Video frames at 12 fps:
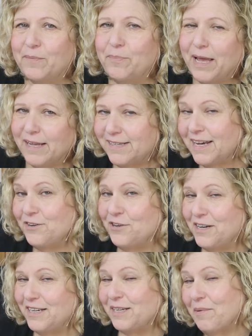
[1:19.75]
pay
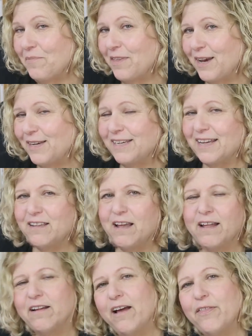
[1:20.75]
attention to some things and
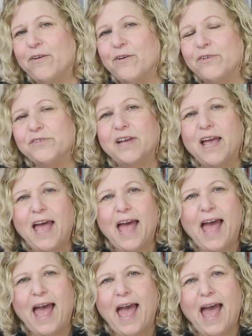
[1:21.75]
not others.
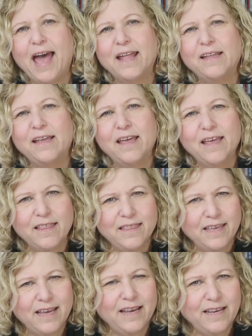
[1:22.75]
And
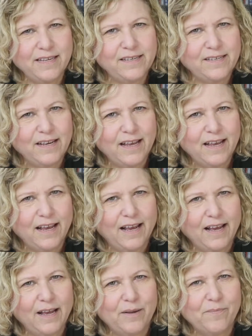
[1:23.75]
these
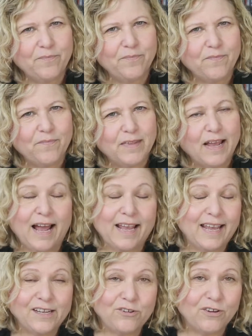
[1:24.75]
I
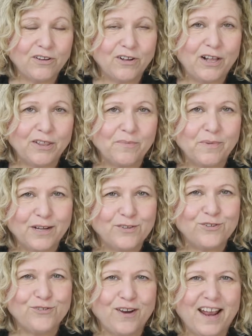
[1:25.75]
guess you could call them
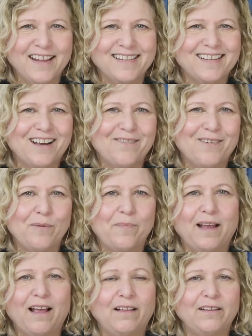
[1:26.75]
constraints of our
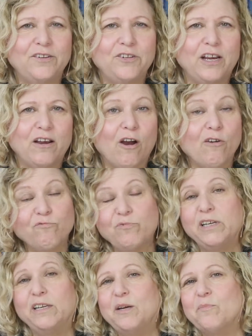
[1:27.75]
biology are
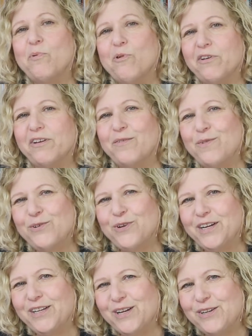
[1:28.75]
really important if you're
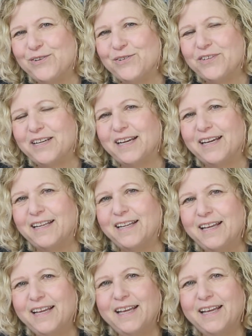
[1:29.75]
trying to understand